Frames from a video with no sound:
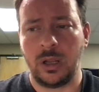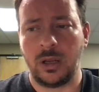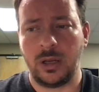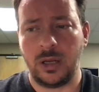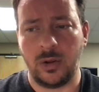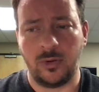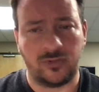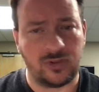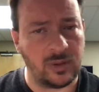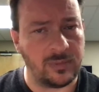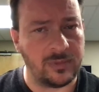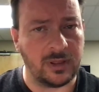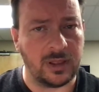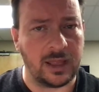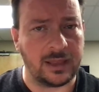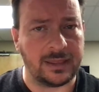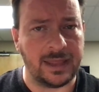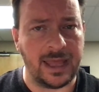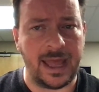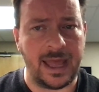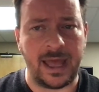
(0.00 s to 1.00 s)
something
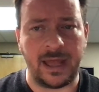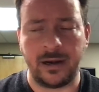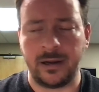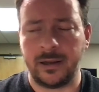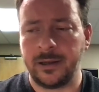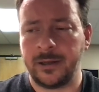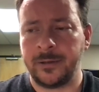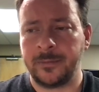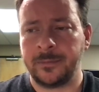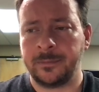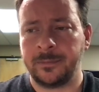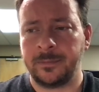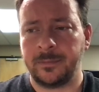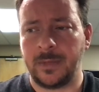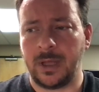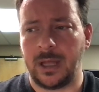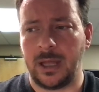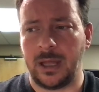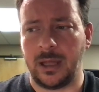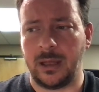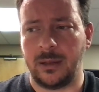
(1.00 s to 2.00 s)
like that,
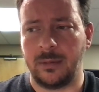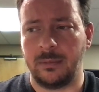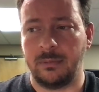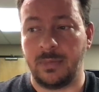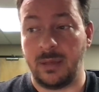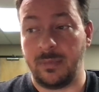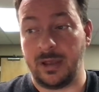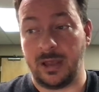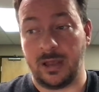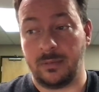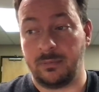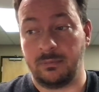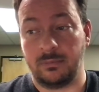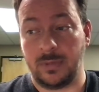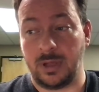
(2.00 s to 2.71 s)
maybe a